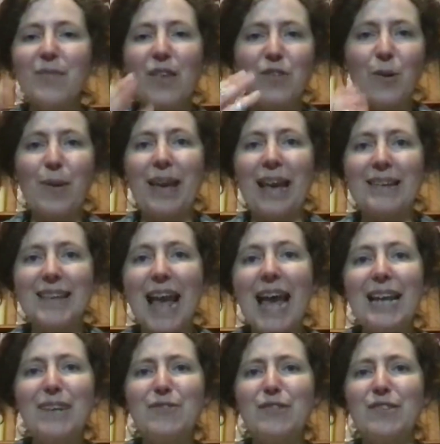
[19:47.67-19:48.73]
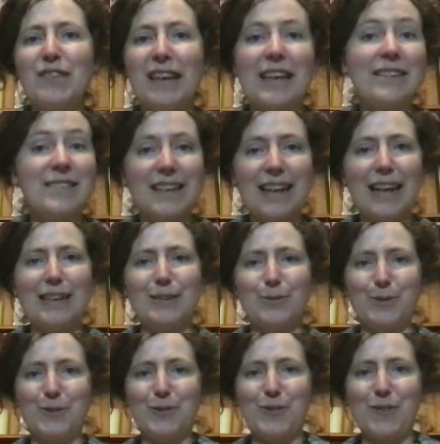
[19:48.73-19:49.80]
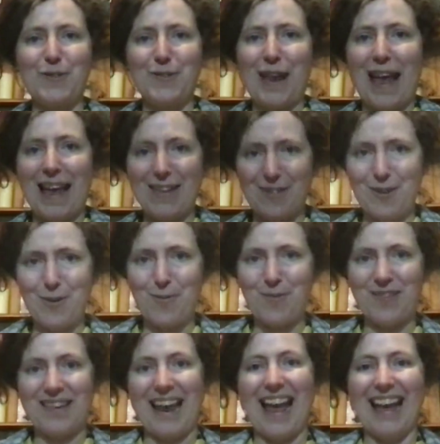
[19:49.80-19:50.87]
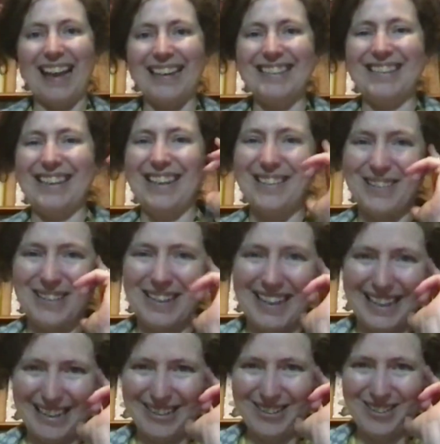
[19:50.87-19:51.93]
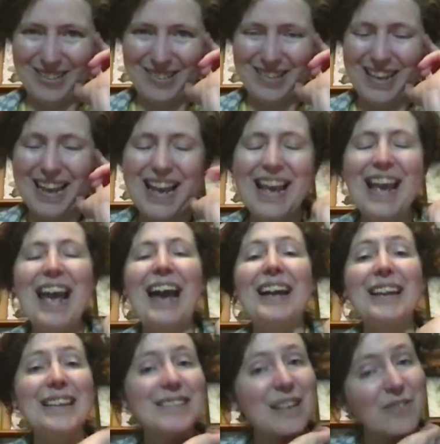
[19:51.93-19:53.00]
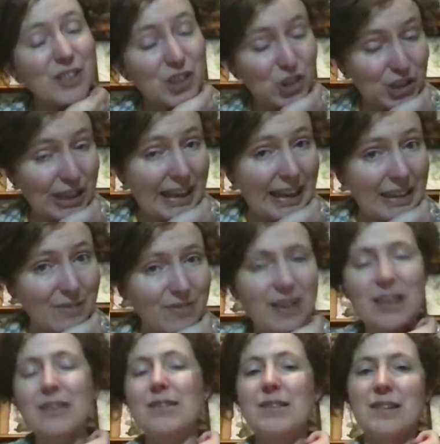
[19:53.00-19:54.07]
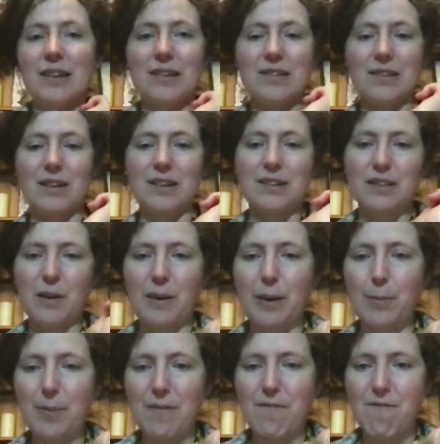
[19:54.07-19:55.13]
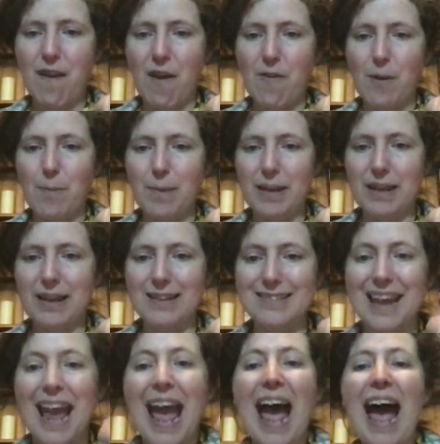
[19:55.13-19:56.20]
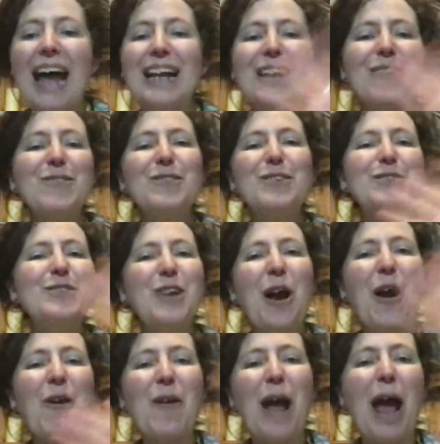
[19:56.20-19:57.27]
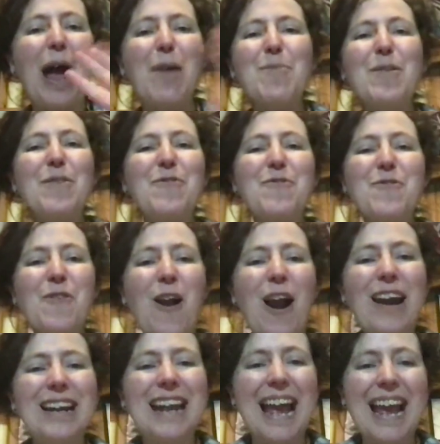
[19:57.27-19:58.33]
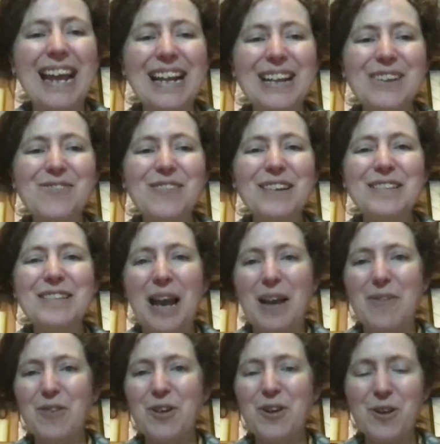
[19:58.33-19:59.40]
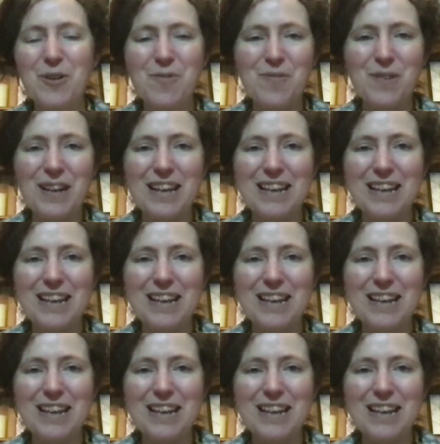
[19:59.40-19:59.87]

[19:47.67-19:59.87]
So he gets airlifted to Kittyland, which is the stairs and upstairs in our house. And he's having chicken for his tea tonight, so he'll be very pleased. Hello to Tara, happy Friday. Lovely to have your company